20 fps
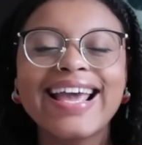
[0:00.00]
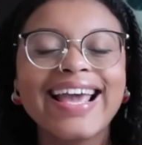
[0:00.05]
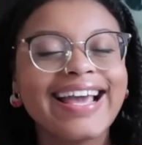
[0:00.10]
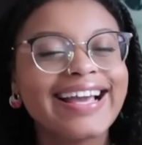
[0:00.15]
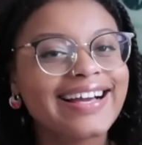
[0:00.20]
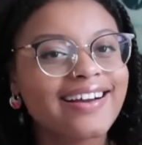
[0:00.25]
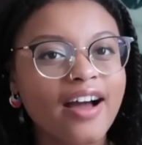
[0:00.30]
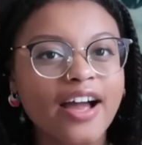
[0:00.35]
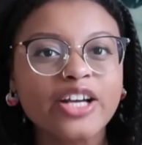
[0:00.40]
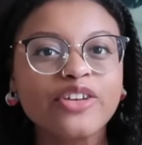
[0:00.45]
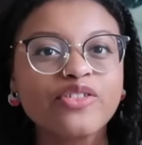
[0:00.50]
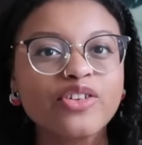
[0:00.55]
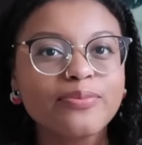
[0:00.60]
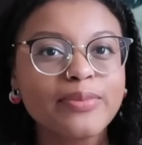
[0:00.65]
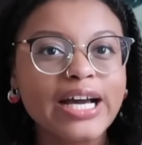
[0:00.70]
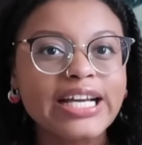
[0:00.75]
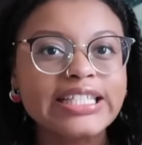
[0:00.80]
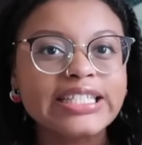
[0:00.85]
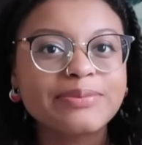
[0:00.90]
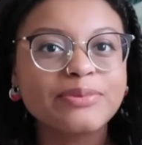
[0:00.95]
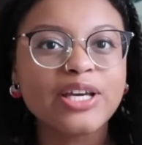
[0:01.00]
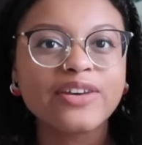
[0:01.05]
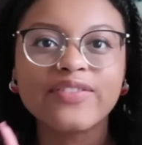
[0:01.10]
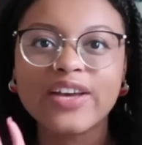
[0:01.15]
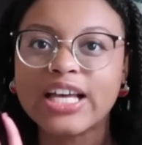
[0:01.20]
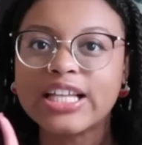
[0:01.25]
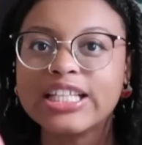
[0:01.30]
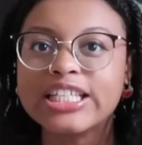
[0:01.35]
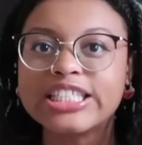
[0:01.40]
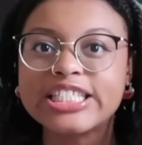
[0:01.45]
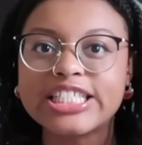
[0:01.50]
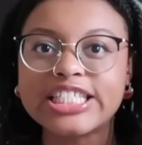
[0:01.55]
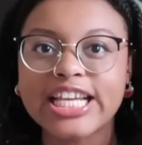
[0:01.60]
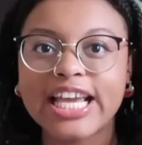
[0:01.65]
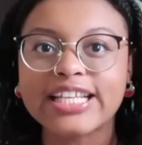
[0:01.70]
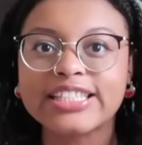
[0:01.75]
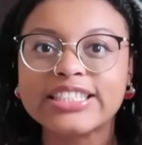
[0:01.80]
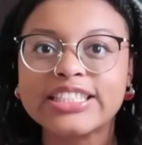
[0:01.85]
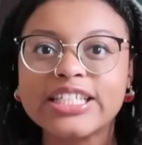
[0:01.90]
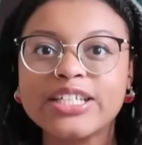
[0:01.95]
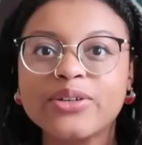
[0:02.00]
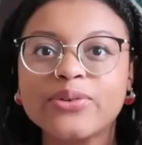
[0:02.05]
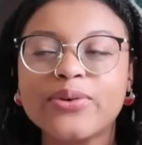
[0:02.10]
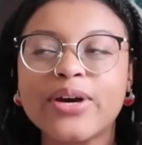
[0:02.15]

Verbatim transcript: it kind of reminds me of Ella Enchanted in a